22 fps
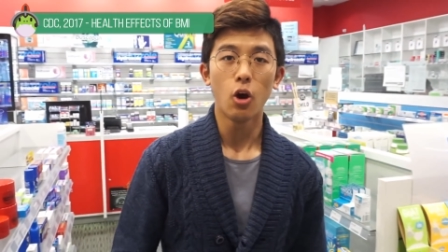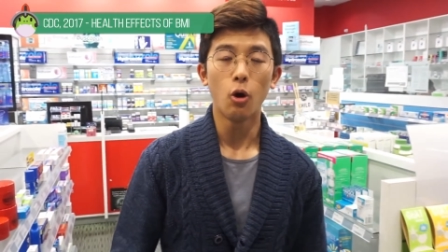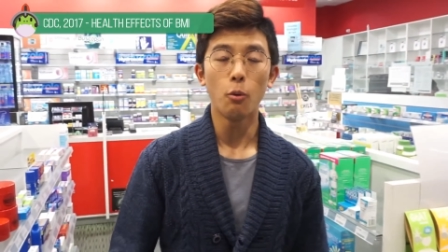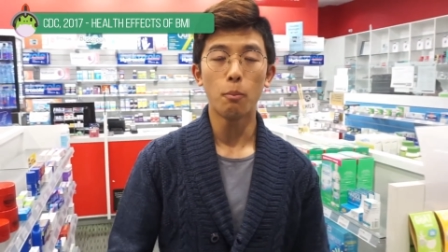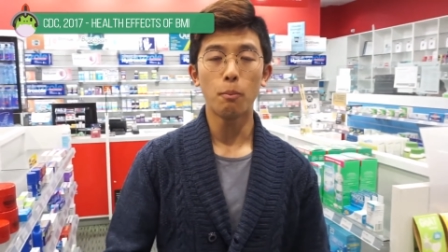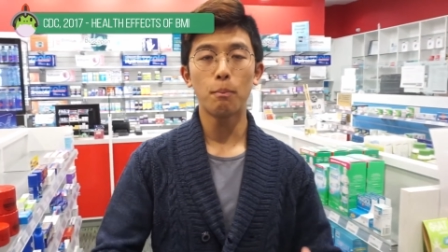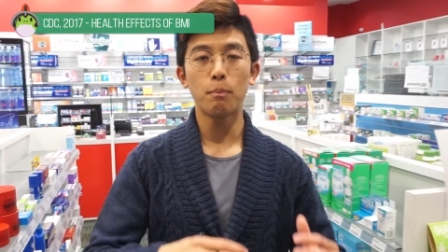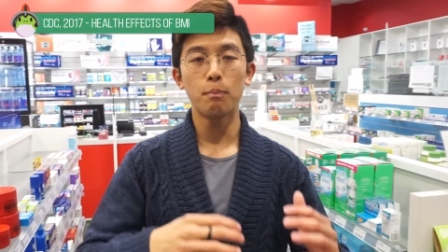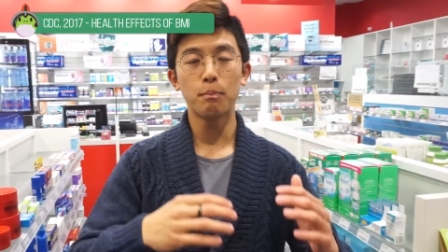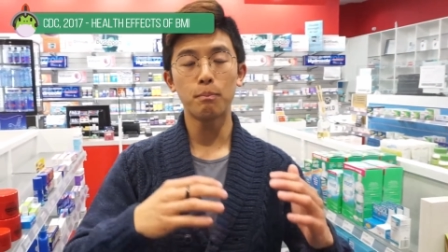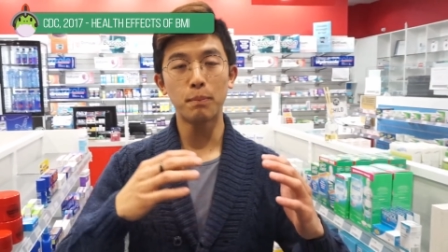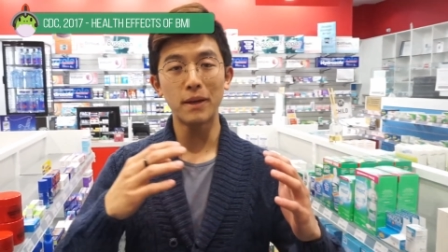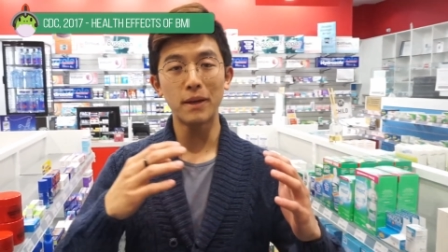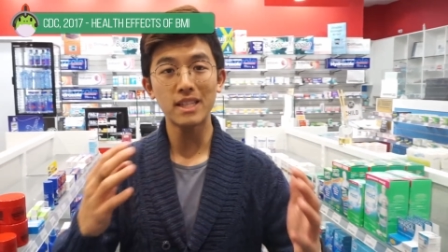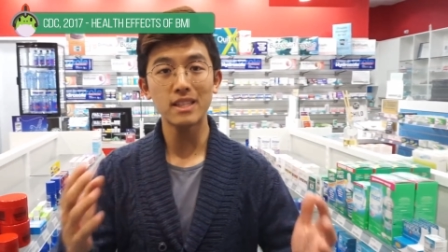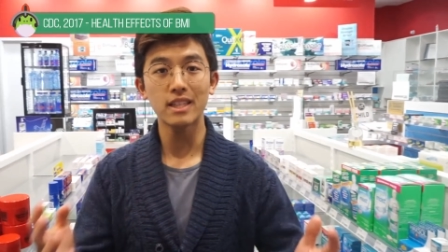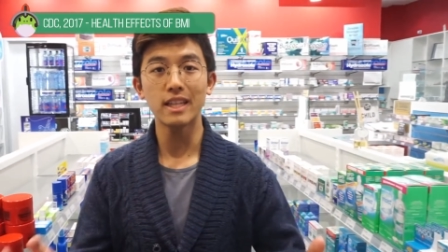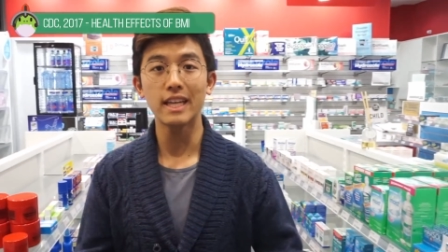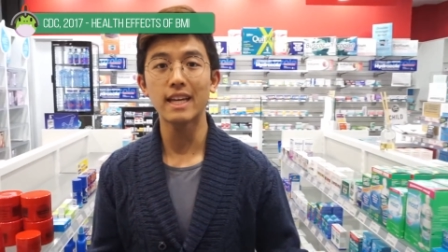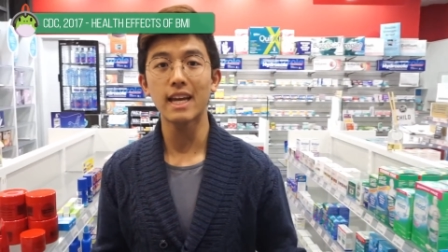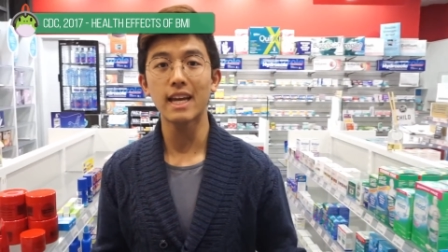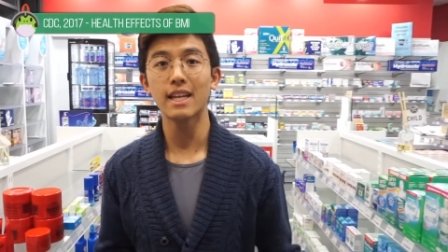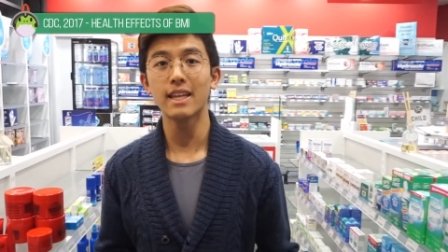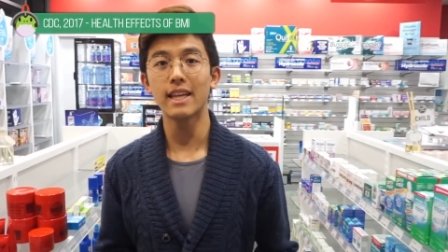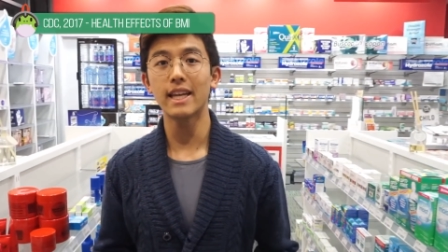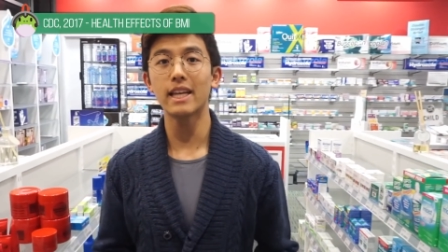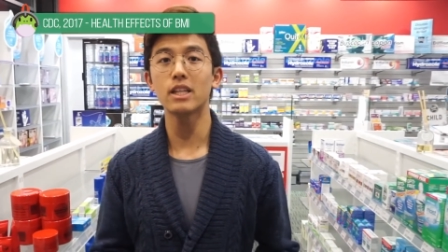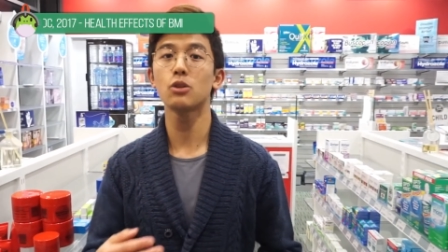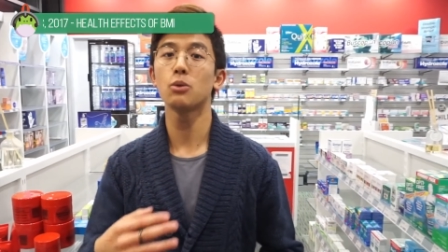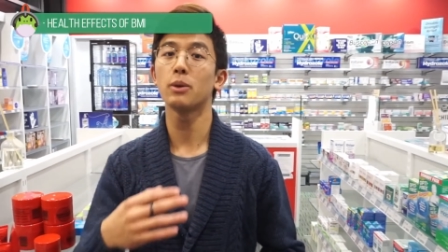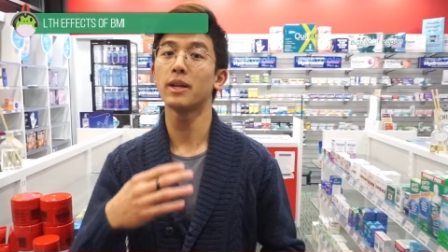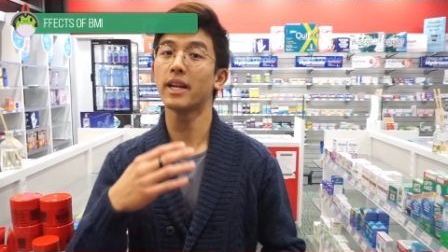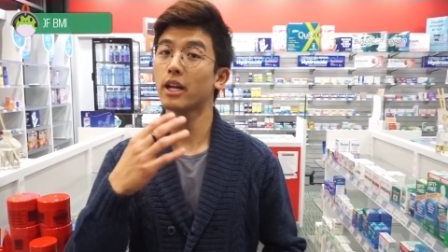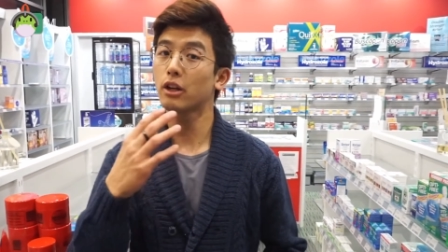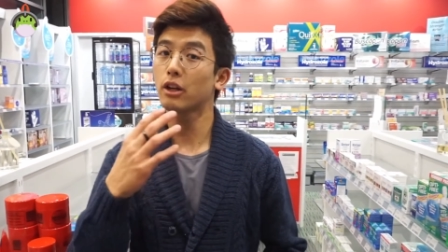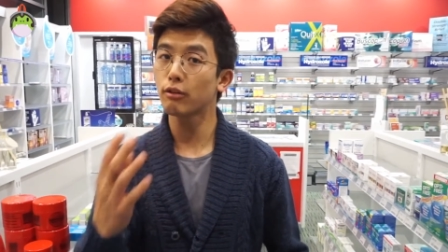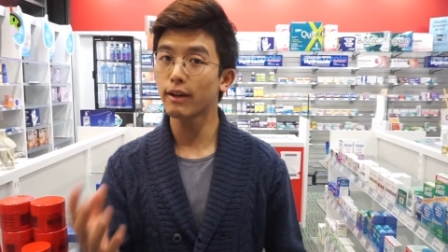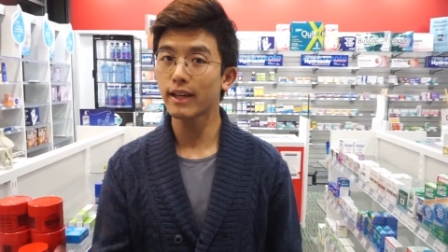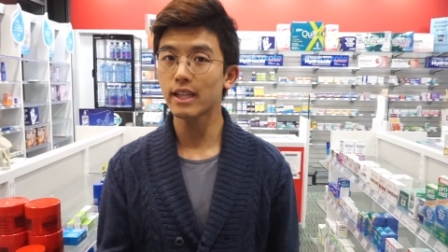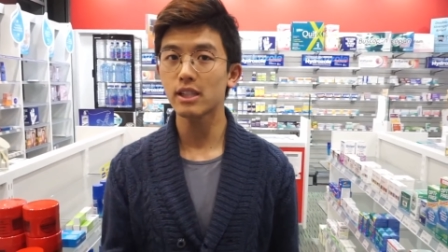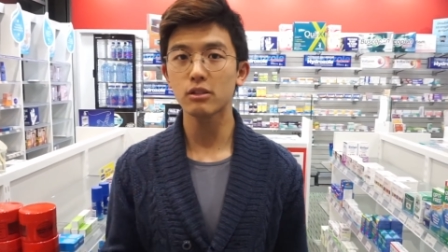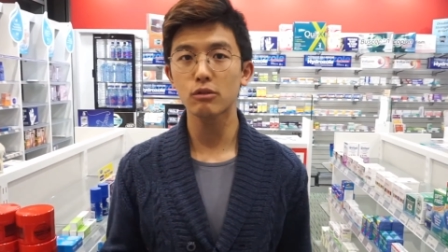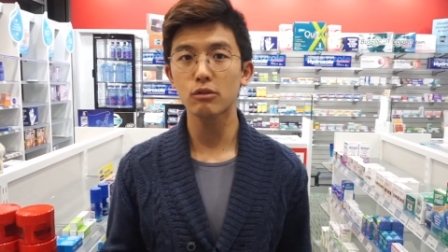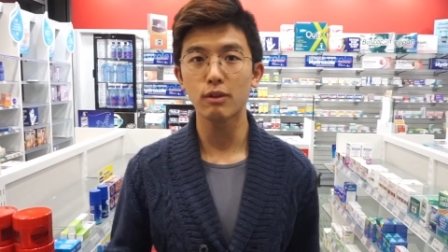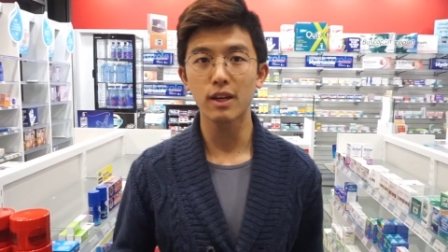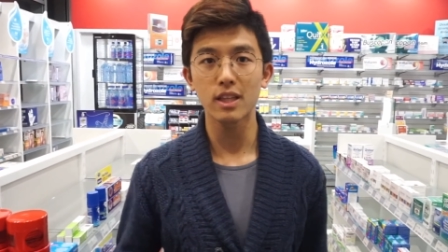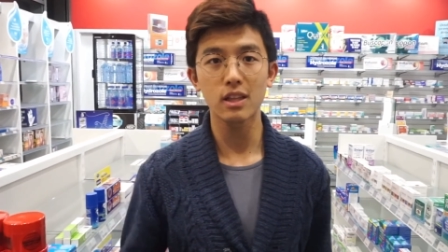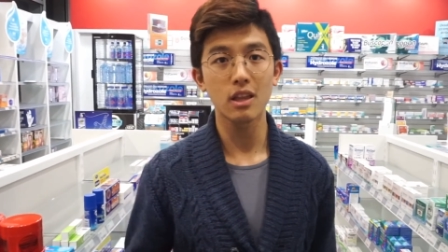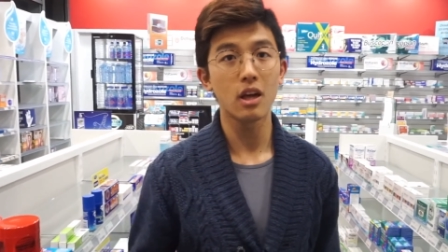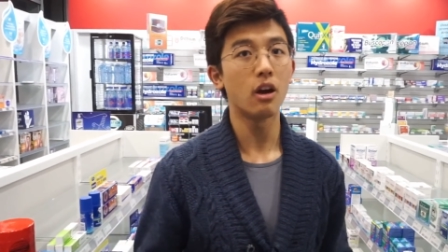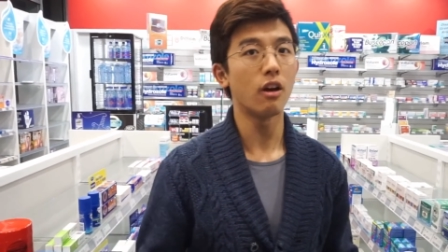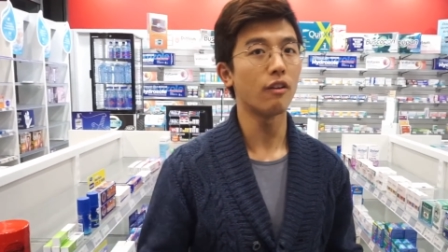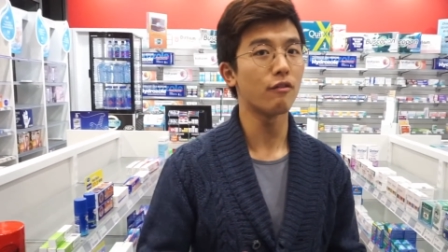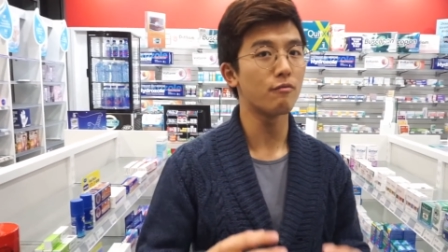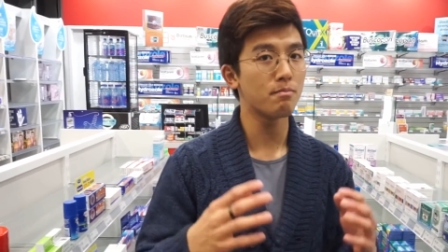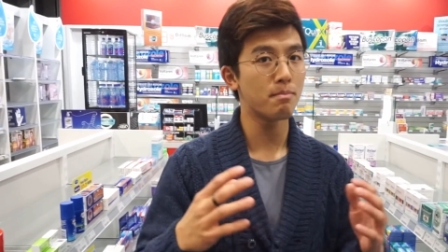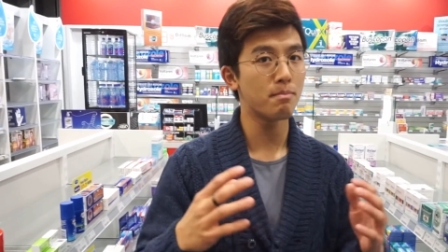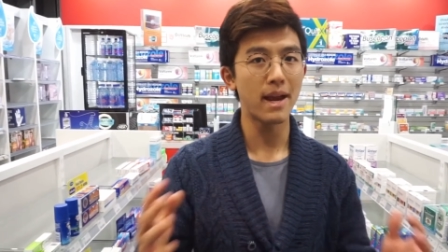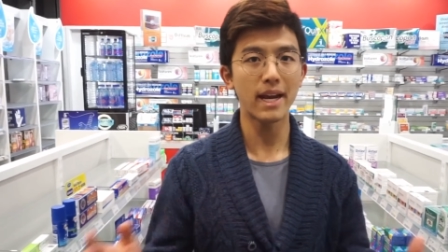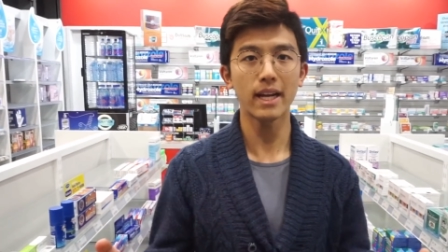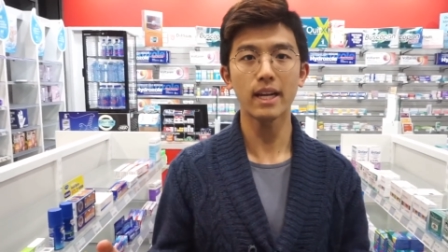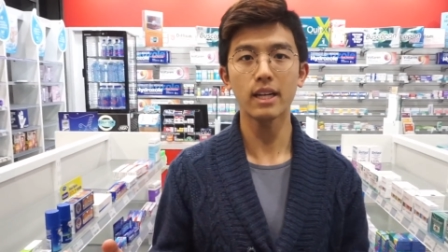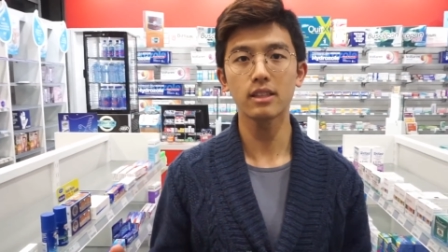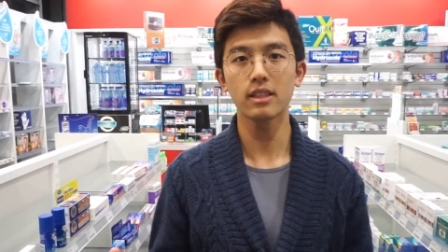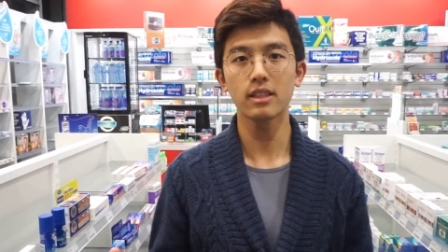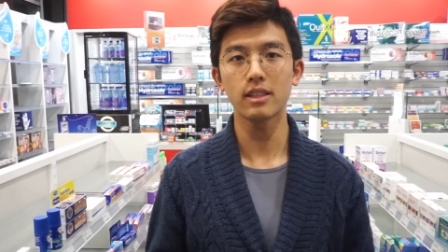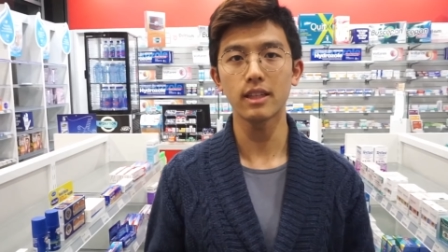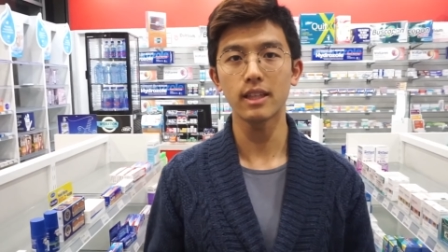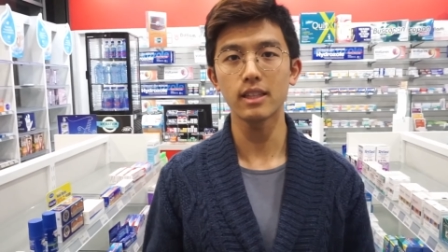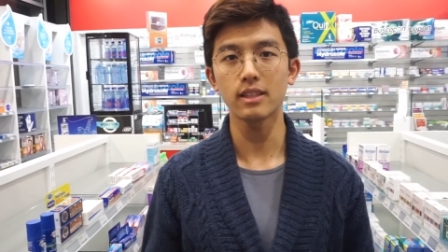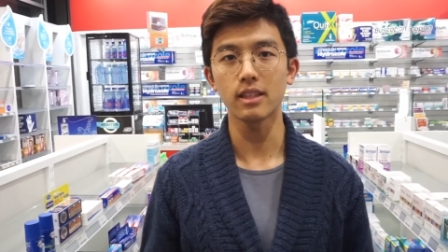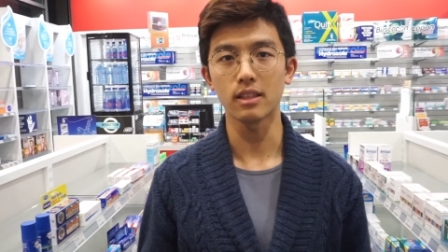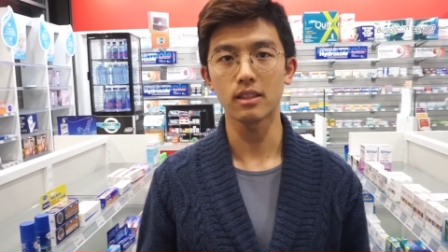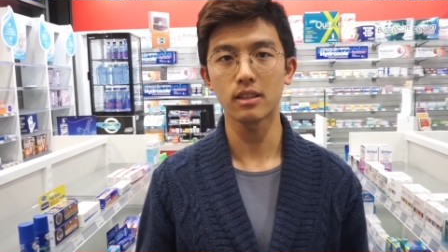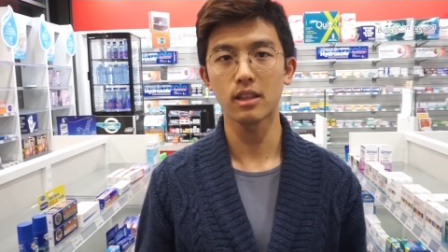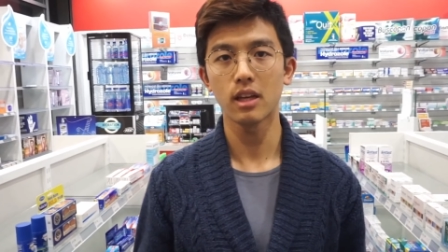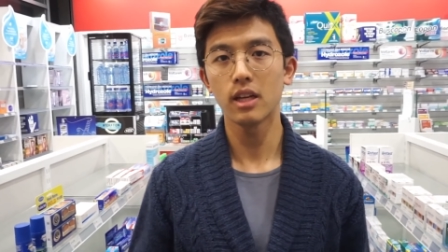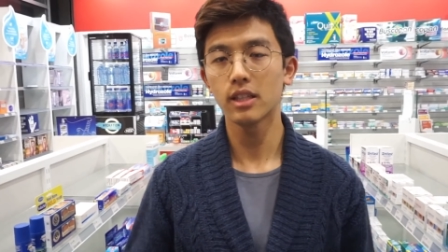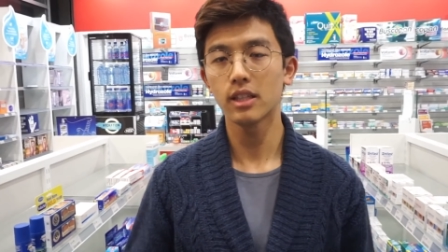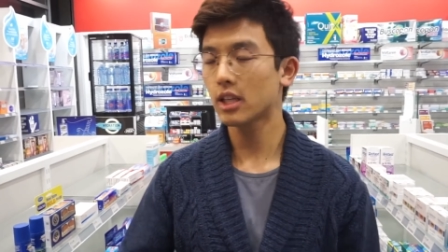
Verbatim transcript: obesity can lead to an increased risk of many diseases,